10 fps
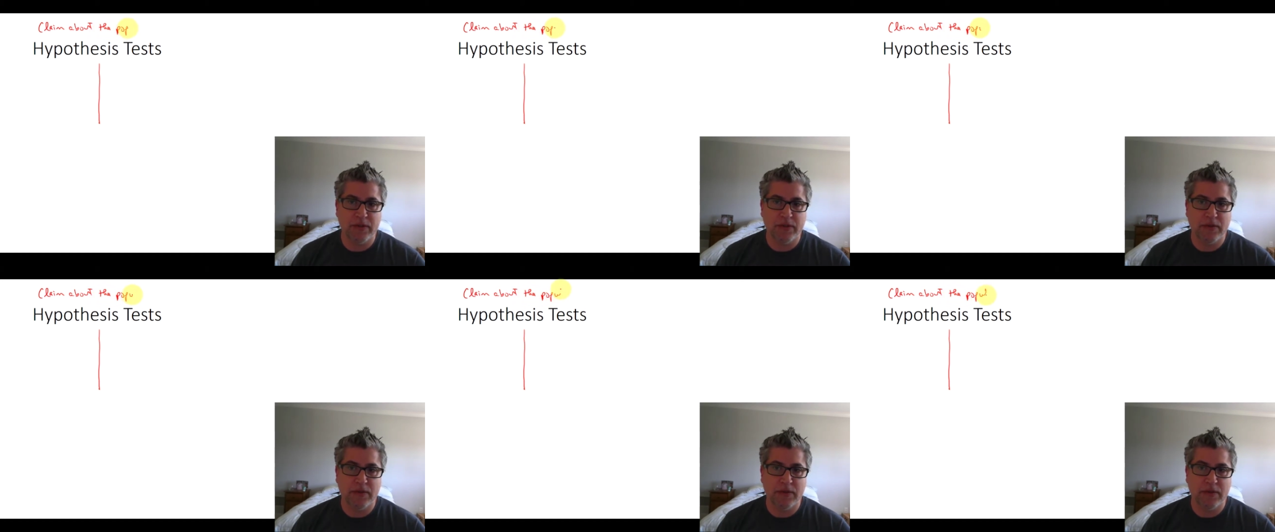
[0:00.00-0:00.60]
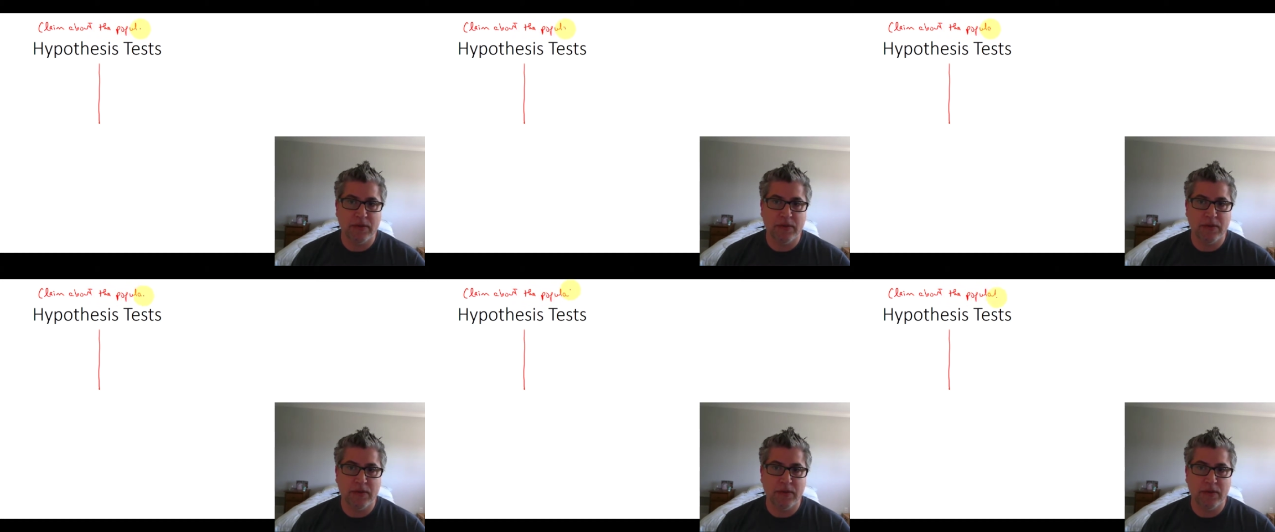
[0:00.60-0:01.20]

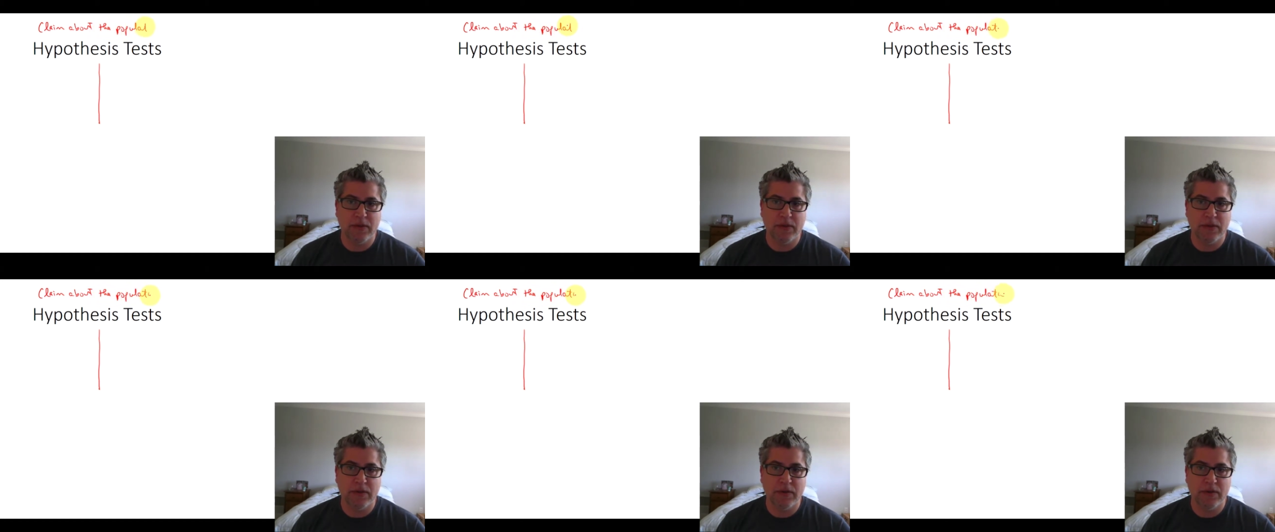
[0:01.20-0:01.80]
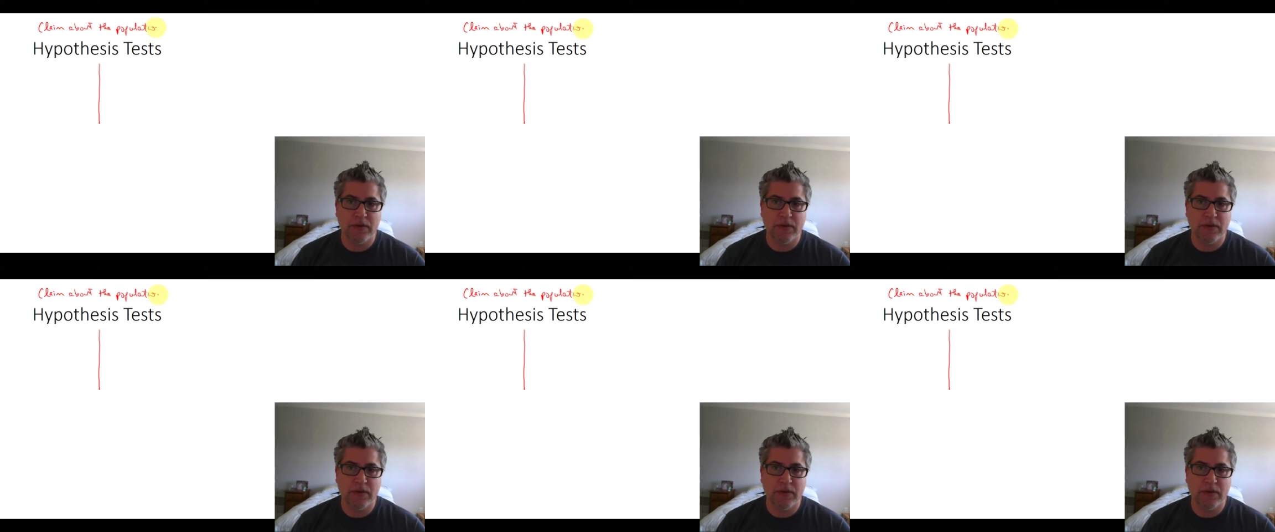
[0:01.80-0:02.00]
No one is speaking in this clip.